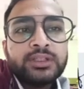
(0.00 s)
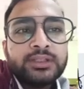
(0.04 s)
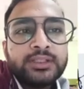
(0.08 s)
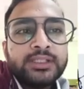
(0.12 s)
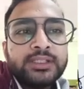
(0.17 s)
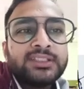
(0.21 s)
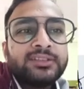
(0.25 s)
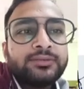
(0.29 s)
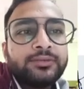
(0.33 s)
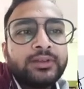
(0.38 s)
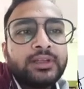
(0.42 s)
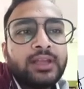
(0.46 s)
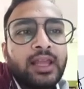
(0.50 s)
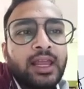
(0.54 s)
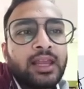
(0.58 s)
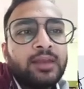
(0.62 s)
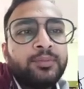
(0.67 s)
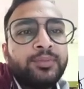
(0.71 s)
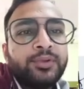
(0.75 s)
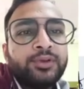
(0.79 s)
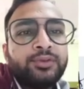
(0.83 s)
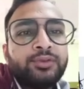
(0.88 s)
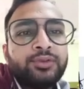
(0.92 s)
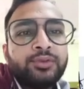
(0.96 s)
This will
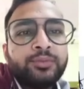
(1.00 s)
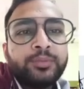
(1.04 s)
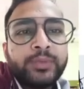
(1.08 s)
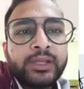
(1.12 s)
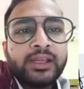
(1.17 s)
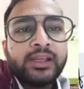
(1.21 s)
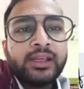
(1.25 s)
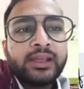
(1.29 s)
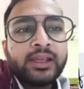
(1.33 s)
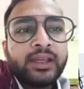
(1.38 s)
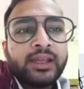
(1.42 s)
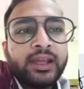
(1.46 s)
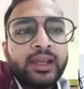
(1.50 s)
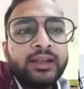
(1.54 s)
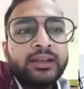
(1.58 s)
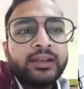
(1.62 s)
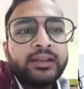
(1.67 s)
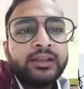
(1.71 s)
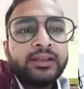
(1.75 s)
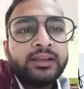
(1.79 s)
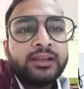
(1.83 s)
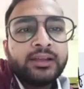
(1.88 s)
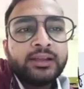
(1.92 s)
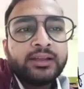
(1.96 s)
help you to make
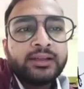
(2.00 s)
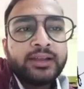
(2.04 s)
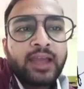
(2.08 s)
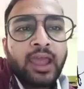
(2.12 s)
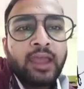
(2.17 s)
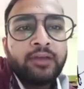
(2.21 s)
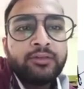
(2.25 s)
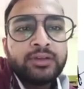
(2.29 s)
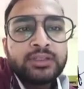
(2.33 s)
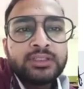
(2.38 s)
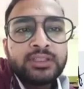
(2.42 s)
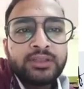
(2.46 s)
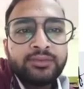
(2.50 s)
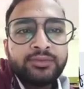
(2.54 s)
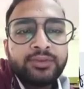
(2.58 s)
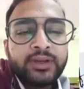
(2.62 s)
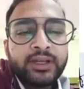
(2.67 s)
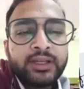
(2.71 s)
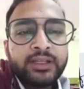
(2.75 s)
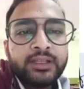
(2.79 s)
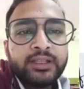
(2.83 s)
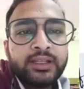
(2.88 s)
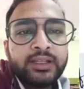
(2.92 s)
and diversify